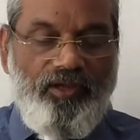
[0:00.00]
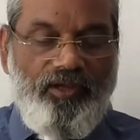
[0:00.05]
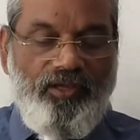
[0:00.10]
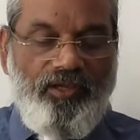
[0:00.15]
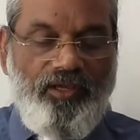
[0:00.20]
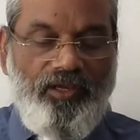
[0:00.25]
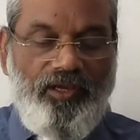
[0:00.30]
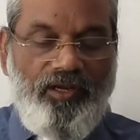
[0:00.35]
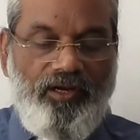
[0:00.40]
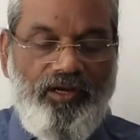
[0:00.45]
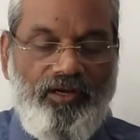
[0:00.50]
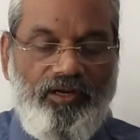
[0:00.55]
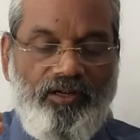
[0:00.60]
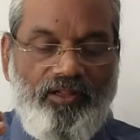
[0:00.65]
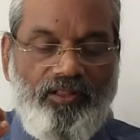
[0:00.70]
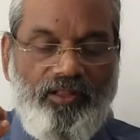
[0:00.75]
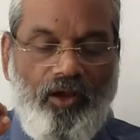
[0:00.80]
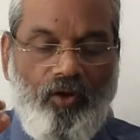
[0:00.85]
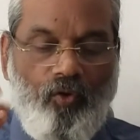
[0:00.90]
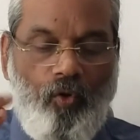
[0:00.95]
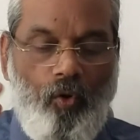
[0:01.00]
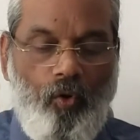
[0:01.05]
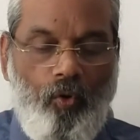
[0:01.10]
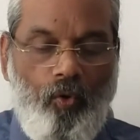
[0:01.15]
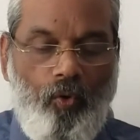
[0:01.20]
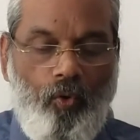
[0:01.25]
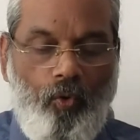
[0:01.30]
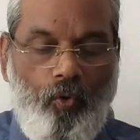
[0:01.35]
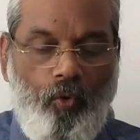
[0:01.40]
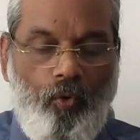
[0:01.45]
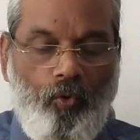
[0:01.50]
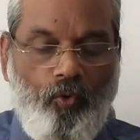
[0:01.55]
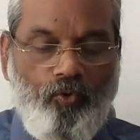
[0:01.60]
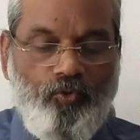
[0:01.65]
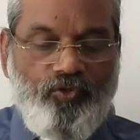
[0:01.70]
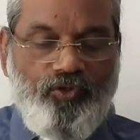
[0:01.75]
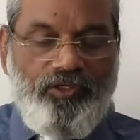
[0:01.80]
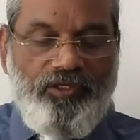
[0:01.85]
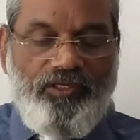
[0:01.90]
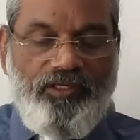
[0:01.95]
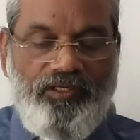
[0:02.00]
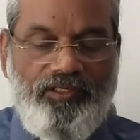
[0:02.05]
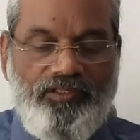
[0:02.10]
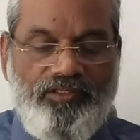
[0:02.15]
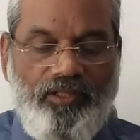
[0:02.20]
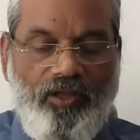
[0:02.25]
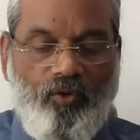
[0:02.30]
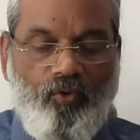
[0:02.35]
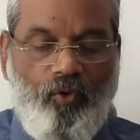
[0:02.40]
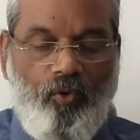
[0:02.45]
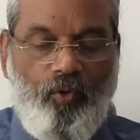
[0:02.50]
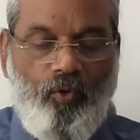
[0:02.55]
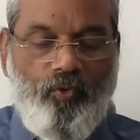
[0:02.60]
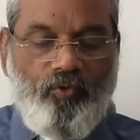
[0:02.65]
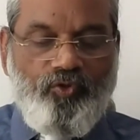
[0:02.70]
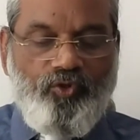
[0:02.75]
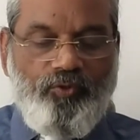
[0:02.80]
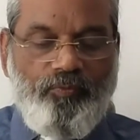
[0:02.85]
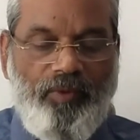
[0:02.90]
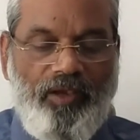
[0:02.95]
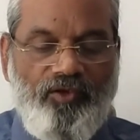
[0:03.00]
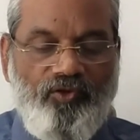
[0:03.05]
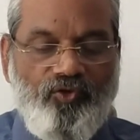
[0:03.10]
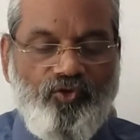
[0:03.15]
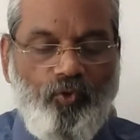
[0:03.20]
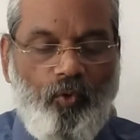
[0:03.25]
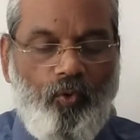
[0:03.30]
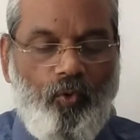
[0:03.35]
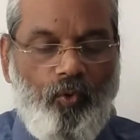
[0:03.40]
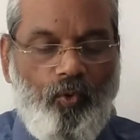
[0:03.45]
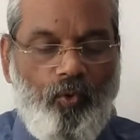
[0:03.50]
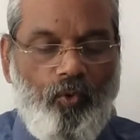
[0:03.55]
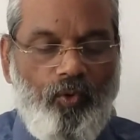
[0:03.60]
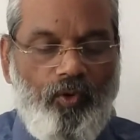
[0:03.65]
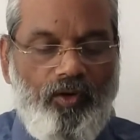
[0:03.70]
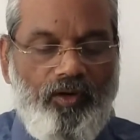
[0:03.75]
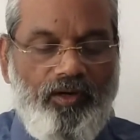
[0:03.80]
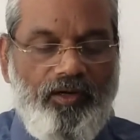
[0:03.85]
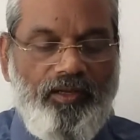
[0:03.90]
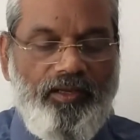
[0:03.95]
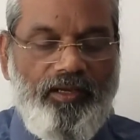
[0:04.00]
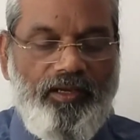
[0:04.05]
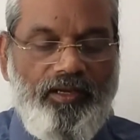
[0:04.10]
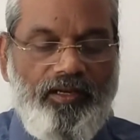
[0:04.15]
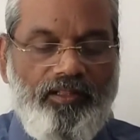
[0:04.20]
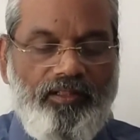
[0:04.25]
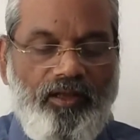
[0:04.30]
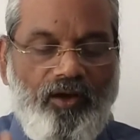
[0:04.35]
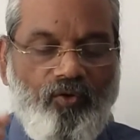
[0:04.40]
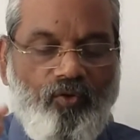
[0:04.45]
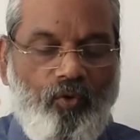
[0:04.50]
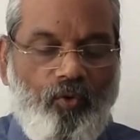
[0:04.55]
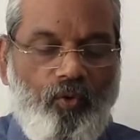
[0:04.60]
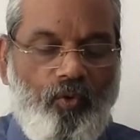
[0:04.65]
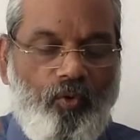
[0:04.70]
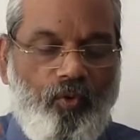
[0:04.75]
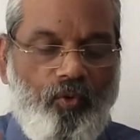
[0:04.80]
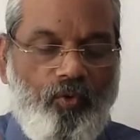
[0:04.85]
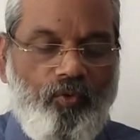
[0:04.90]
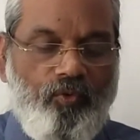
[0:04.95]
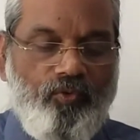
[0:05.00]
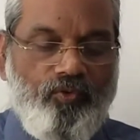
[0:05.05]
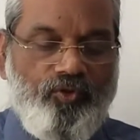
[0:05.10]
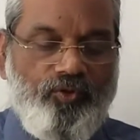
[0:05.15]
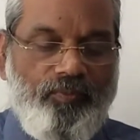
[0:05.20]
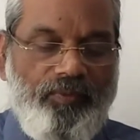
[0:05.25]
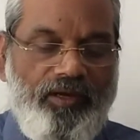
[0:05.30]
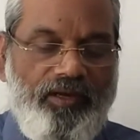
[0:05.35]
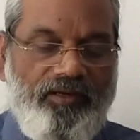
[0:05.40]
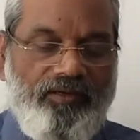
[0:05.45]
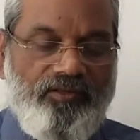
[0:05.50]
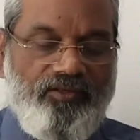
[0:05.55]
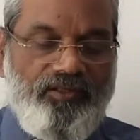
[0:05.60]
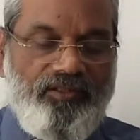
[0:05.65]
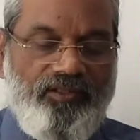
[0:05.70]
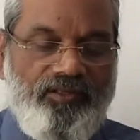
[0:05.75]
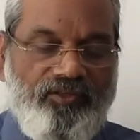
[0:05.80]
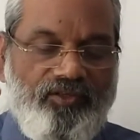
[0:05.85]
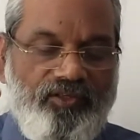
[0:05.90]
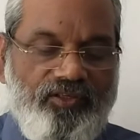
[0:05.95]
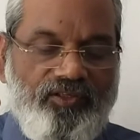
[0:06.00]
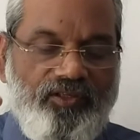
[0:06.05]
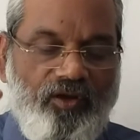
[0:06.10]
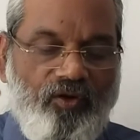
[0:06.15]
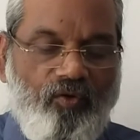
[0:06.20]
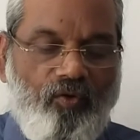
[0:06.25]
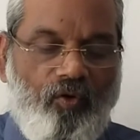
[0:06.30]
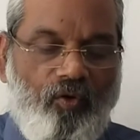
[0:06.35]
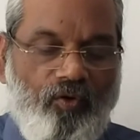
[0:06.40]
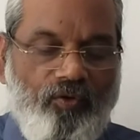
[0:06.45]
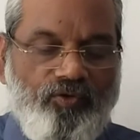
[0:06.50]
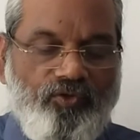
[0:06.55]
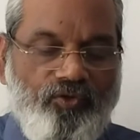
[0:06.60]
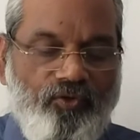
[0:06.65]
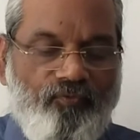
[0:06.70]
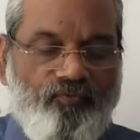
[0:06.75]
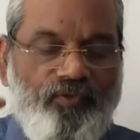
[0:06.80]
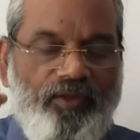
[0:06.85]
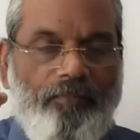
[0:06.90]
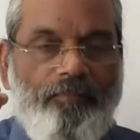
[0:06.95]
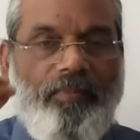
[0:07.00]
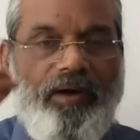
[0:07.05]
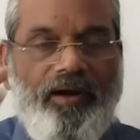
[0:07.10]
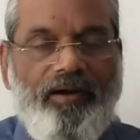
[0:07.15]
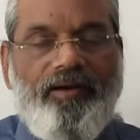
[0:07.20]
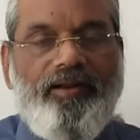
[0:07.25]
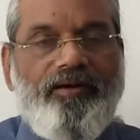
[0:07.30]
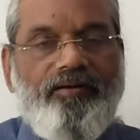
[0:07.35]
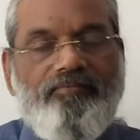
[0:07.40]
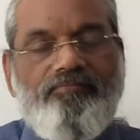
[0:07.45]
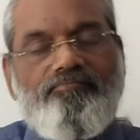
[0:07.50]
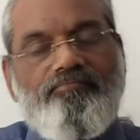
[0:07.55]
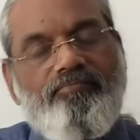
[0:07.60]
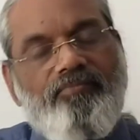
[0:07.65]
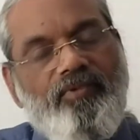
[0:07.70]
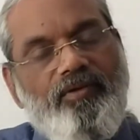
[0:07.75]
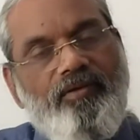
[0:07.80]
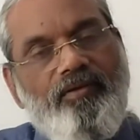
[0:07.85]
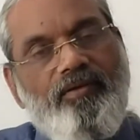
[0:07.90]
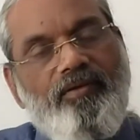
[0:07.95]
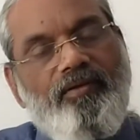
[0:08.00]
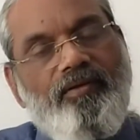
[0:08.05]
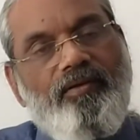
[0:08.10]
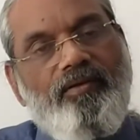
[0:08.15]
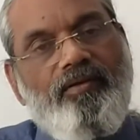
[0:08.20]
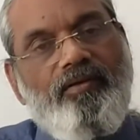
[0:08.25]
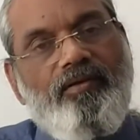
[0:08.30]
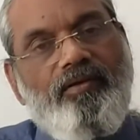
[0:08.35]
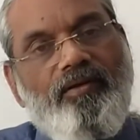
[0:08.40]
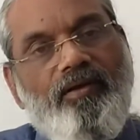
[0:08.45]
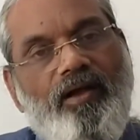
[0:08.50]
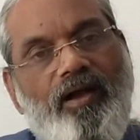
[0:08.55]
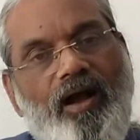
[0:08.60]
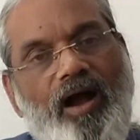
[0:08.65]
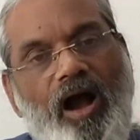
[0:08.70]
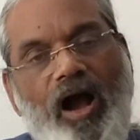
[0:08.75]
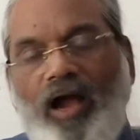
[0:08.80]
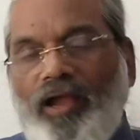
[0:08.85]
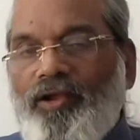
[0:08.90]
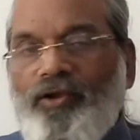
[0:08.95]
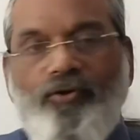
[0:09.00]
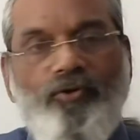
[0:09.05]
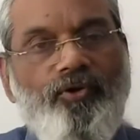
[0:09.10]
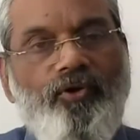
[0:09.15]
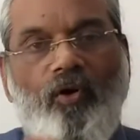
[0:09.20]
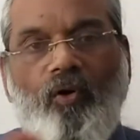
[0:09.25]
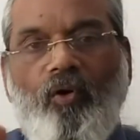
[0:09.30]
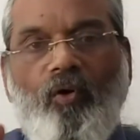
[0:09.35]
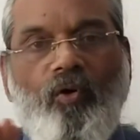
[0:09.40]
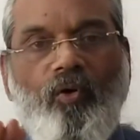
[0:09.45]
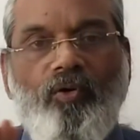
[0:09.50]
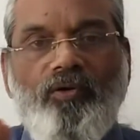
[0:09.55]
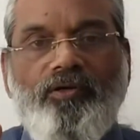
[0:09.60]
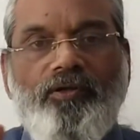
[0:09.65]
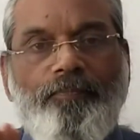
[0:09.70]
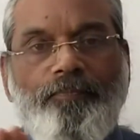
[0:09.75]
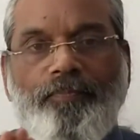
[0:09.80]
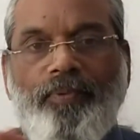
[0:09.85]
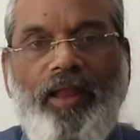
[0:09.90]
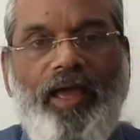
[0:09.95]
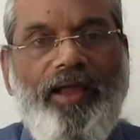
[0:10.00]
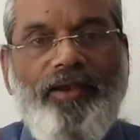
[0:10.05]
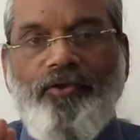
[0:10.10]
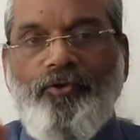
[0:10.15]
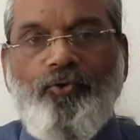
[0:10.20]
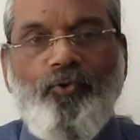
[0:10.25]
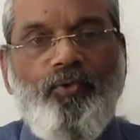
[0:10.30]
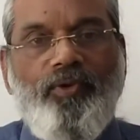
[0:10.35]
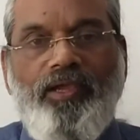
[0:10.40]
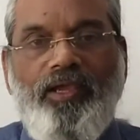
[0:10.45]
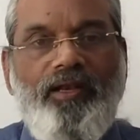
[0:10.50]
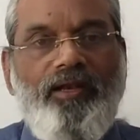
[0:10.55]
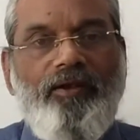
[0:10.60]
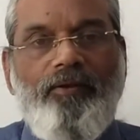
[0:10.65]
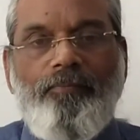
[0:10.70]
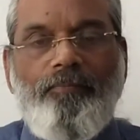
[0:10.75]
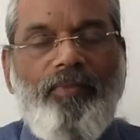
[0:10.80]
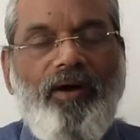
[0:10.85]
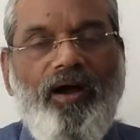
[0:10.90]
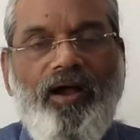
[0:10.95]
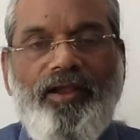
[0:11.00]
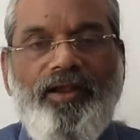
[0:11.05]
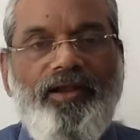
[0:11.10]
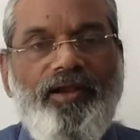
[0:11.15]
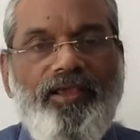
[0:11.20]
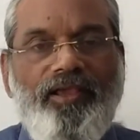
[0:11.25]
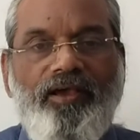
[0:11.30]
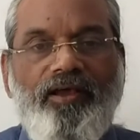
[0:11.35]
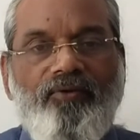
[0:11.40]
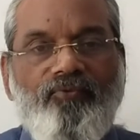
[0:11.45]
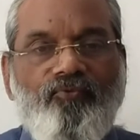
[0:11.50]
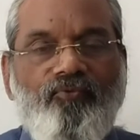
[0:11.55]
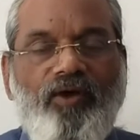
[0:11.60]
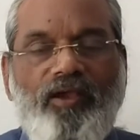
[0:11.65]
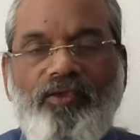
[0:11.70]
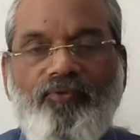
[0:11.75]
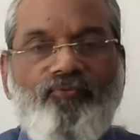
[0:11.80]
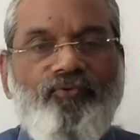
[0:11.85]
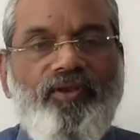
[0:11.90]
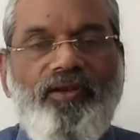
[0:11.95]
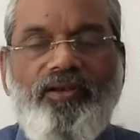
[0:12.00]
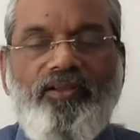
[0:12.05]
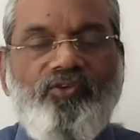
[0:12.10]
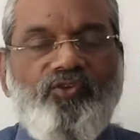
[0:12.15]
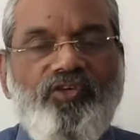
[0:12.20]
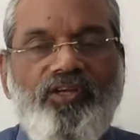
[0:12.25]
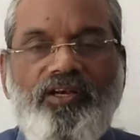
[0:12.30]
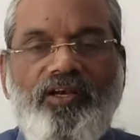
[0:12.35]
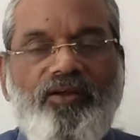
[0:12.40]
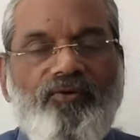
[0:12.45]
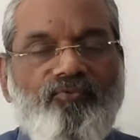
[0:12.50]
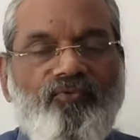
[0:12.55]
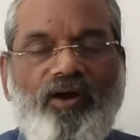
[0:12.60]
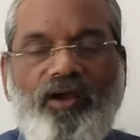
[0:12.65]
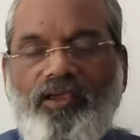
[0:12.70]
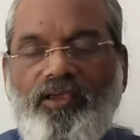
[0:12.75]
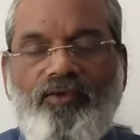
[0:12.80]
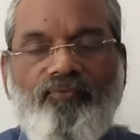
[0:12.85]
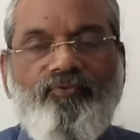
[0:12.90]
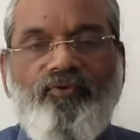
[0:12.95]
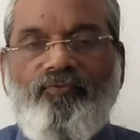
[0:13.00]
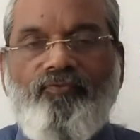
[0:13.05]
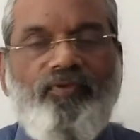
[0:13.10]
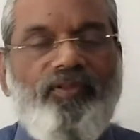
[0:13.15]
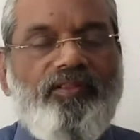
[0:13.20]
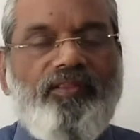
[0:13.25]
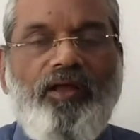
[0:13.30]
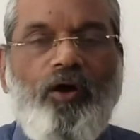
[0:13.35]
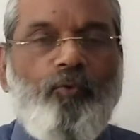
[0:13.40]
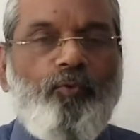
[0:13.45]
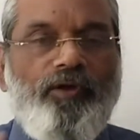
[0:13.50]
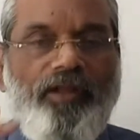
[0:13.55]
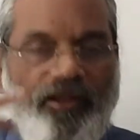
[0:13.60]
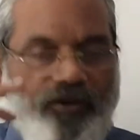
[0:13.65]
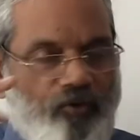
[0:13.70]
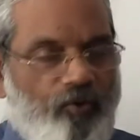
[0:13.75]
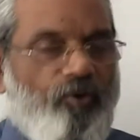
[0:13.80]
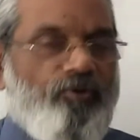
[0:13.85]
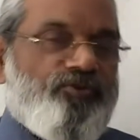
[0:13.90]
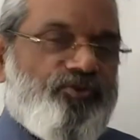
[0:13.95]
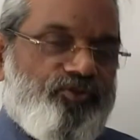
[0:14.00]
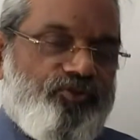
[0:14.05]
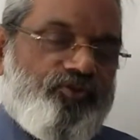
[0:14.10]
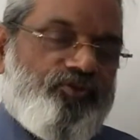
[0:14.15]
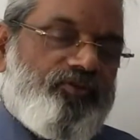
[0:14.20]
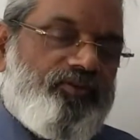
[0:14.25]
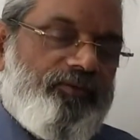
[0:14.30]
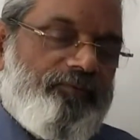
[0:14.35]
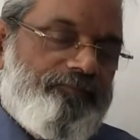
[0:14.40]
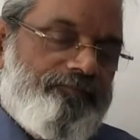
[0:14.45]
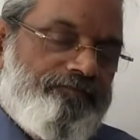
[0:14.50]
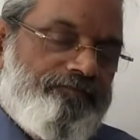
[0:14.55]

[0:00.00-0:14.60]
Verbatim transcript: in the cause, it is the cause, my soul. In the cause means this is the cause of the murder. I do not plan to kill my dear wife, innocent wife, without a cause.